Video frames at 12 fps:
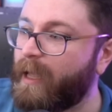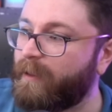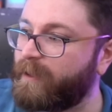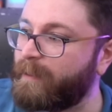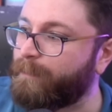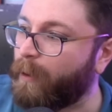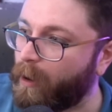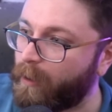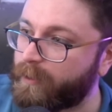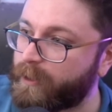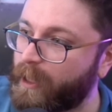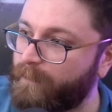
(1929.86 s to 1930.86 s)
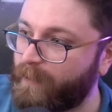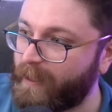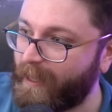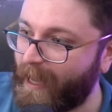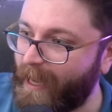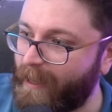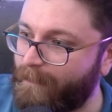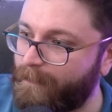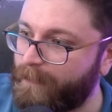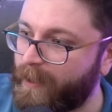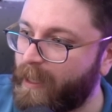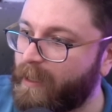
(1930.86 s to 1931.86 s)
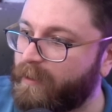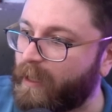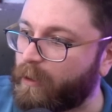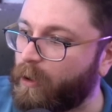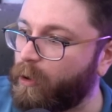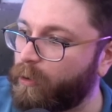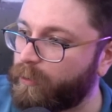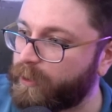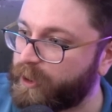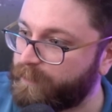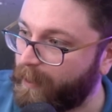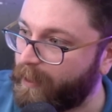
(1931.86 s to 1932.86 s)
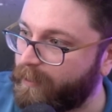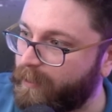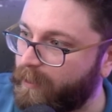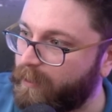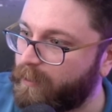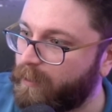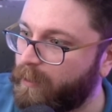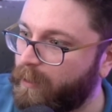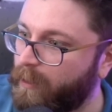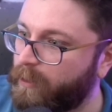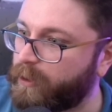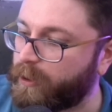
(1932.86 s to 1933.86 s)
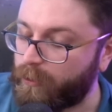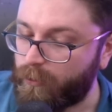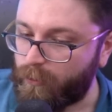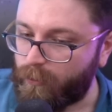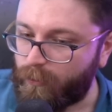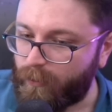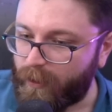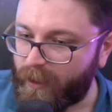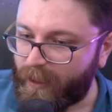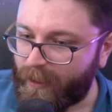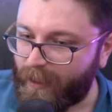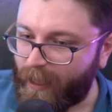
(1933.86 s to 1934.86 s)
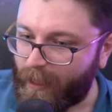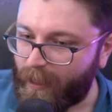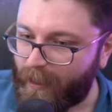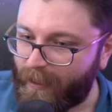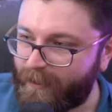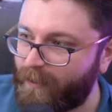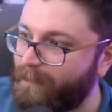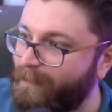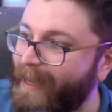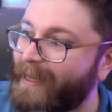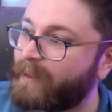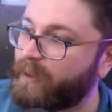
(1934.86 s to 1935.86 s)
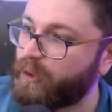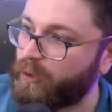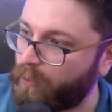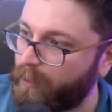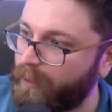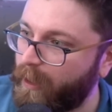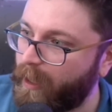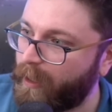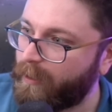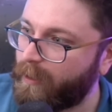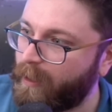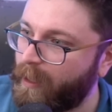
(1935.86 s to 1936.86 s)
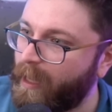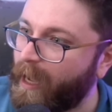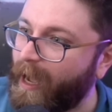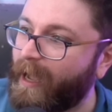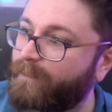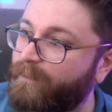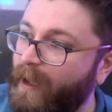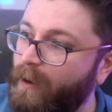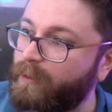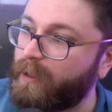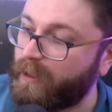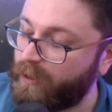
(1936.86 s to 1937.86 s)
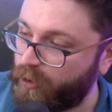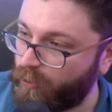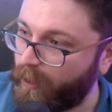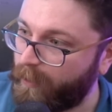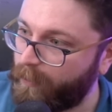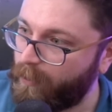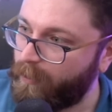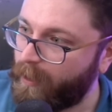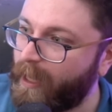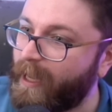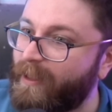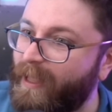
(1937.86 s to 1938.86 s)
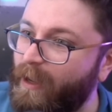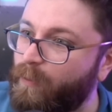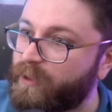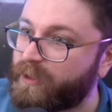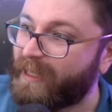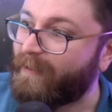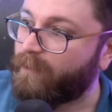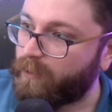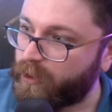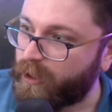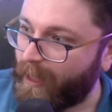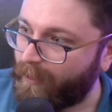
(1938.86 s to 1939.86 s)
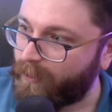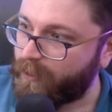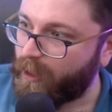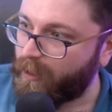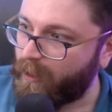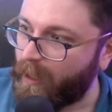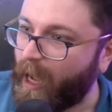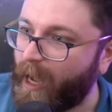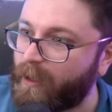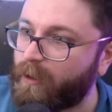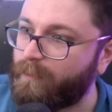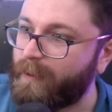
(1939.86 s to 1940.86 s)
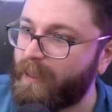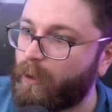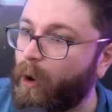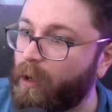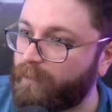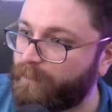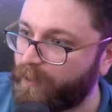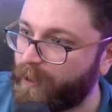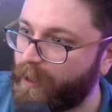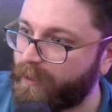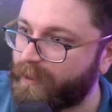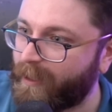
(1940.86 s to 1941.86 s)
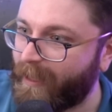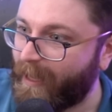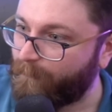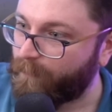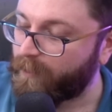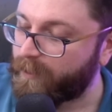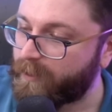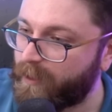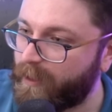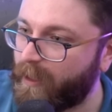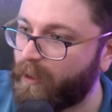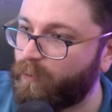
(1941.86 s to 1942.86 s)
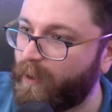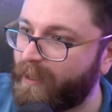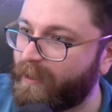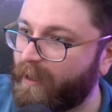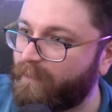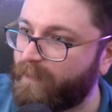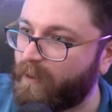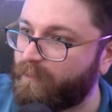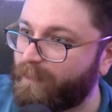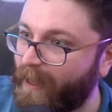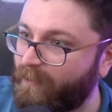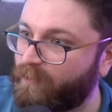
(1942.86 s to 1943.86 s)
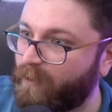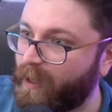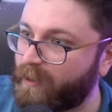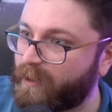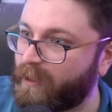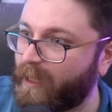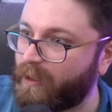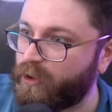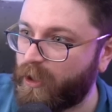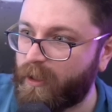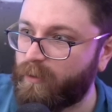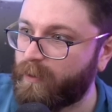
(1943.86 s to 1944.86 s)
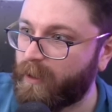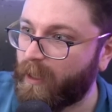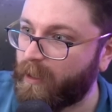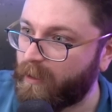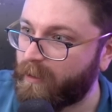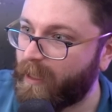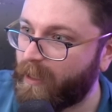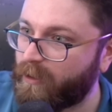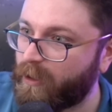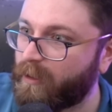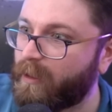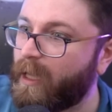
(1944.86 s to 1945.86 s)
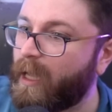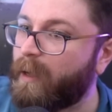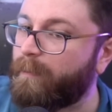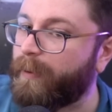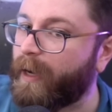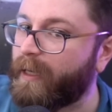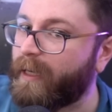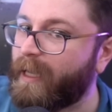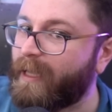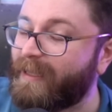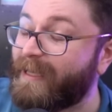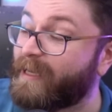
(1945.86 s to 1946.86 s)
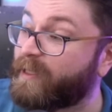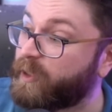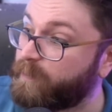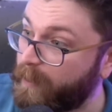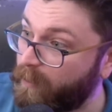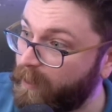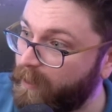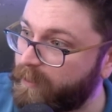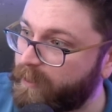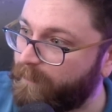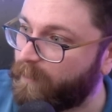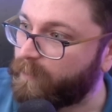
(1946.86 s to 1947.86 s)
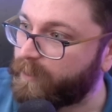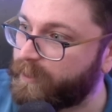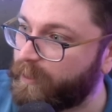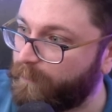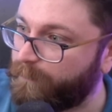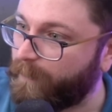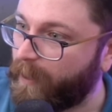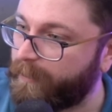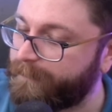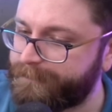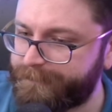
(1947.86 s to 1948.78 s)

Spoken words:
The parts of the game that corresponded to the main storyline I found enjoyable. It was never challenging. I could beat all of the content effortlessly in a way that I found patronizing and genuinely unengaging, but the experience of it was still fun.